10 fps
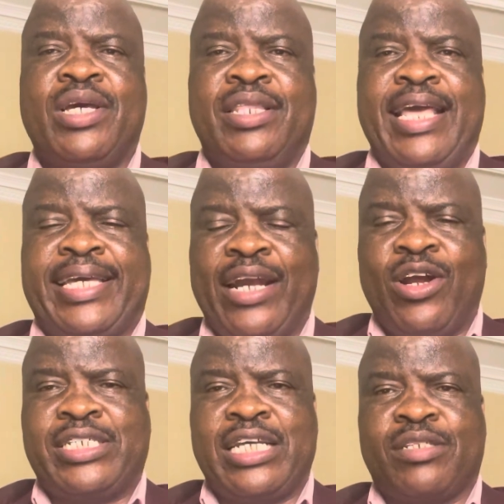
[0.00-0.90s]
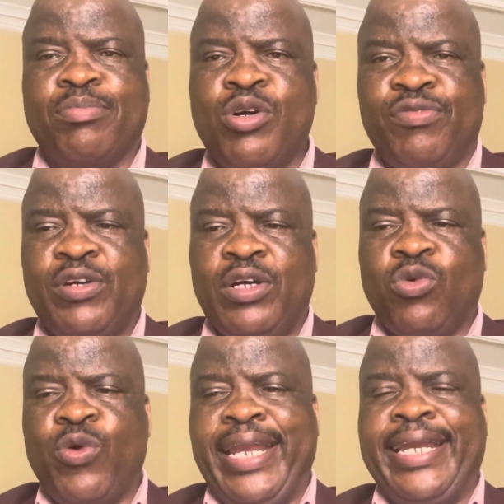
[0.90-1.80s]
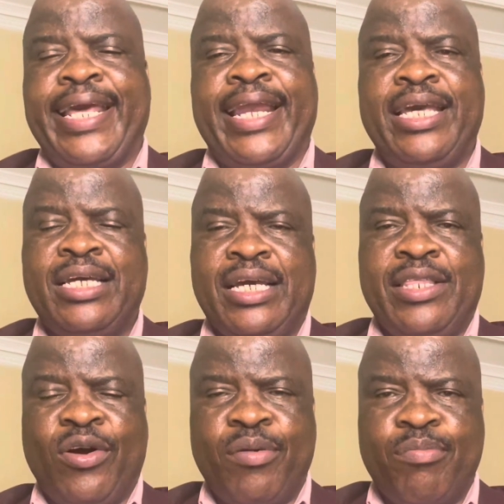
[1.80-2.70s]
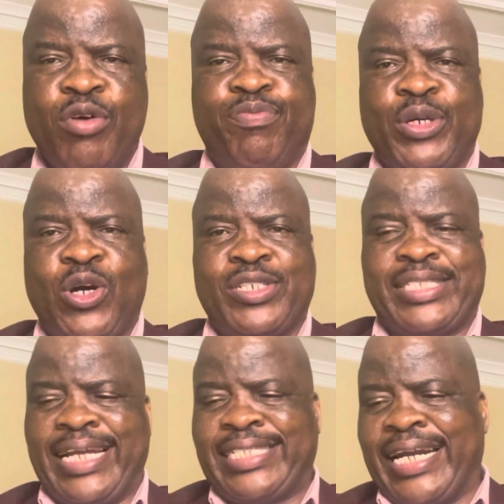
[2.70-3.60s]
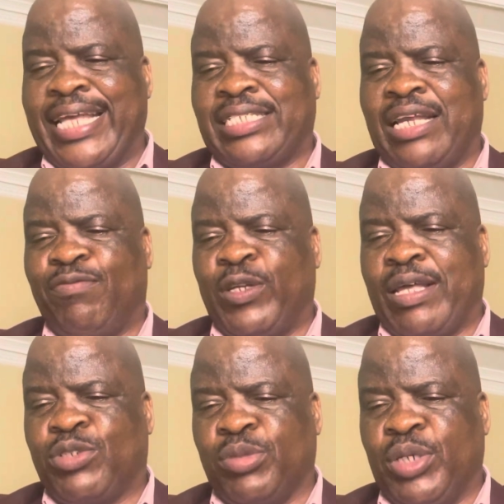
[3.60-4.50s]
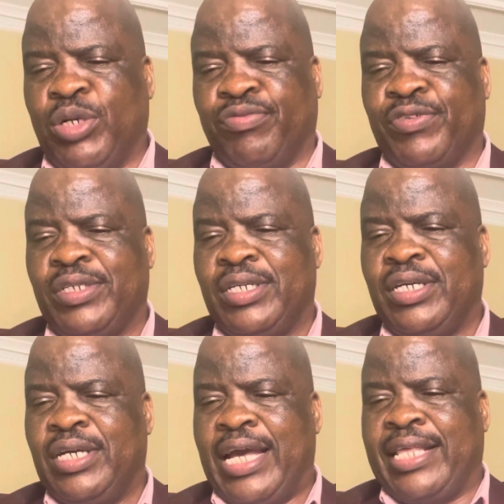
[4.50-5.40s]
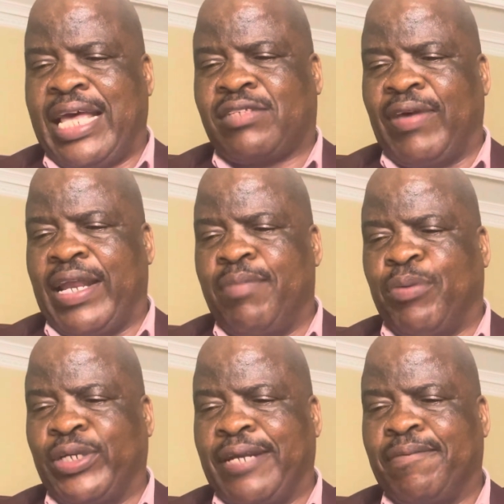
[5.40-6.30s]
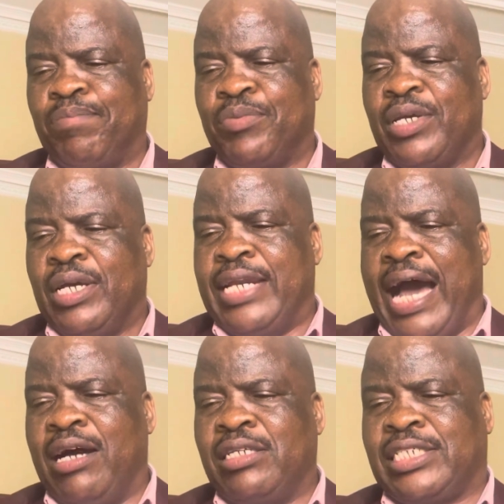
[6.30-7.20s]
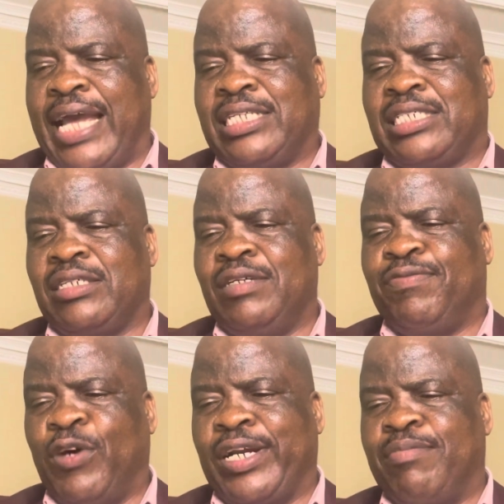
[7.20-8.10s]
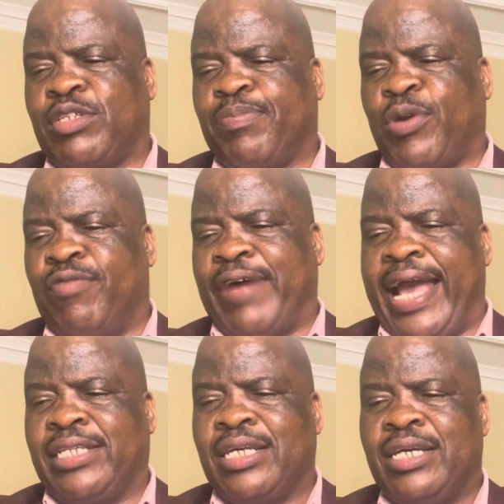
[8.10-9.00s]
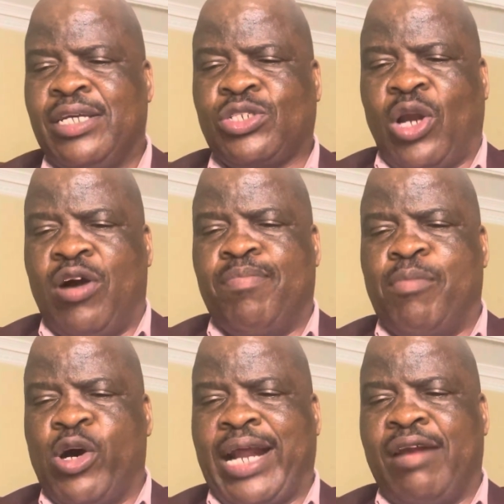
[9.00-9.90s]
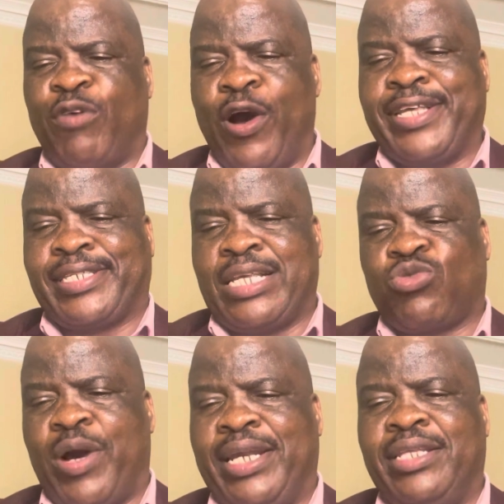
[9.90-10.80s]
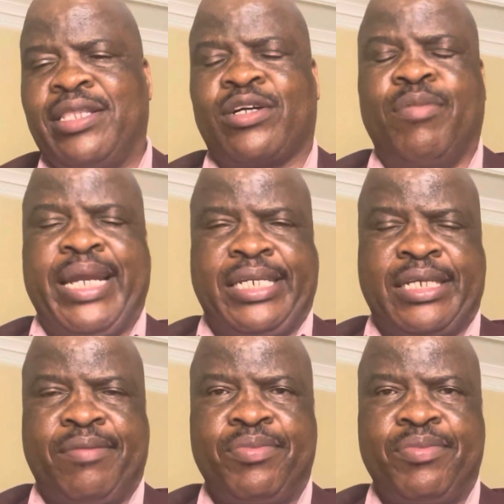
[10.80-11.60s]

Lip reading: They cannot just move willy-nilly. They will move because there's a reason for them to move. And that's very important. Now, church forums provide strong moral voice as well in the community.